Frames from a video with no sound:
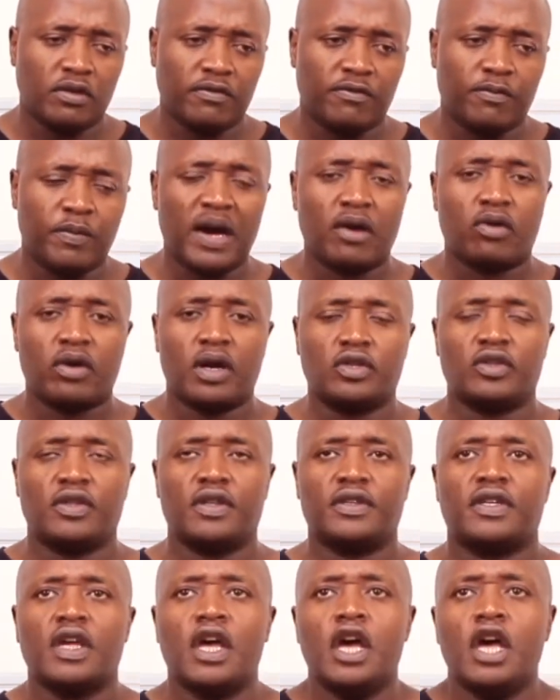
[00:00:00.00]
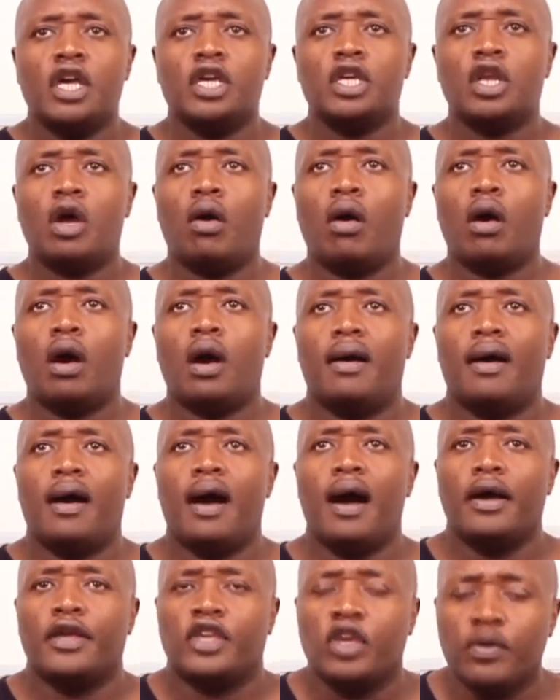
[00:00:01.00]
background to this. You know,
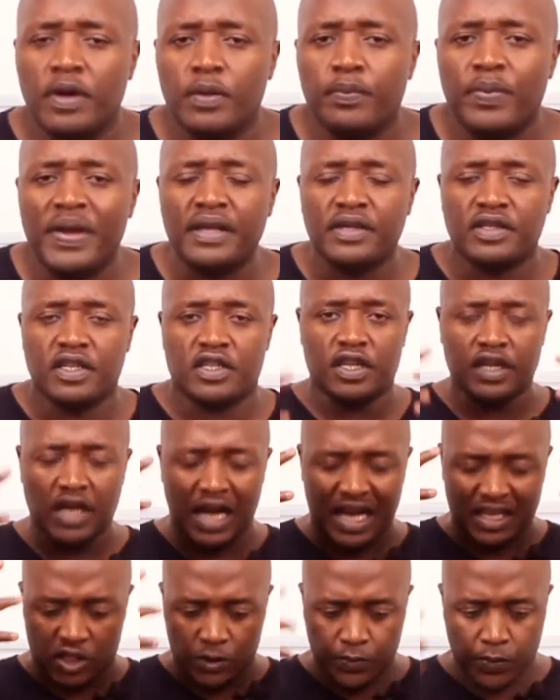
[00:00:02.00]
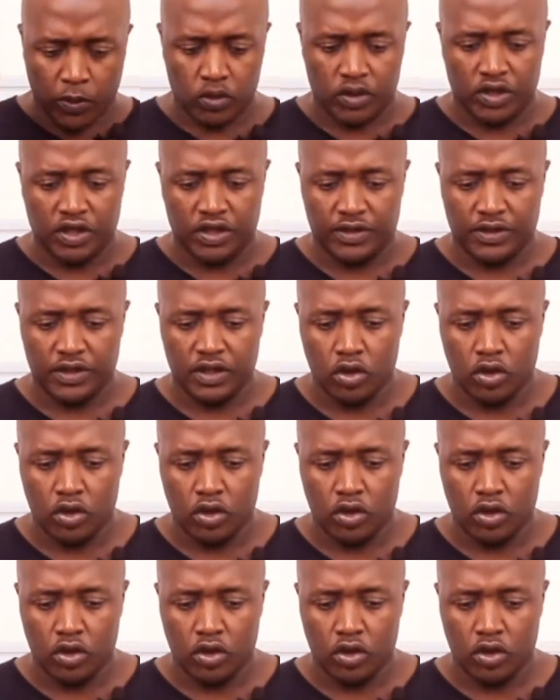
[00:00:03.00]
human beings are sponges. You